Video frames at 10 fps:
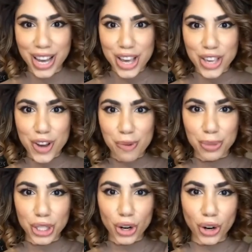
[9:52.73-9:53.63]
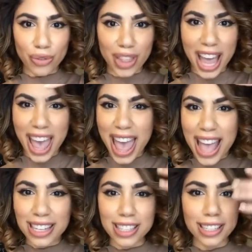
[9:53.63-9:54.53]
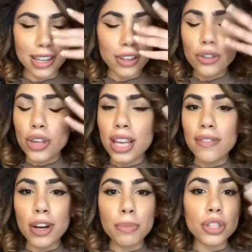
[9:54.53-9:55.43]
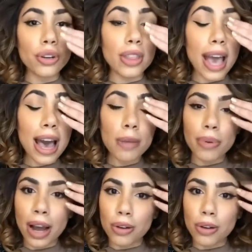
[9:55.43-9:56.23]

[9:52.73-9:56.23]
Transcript: You observe the head, You can even observe the eyebrows.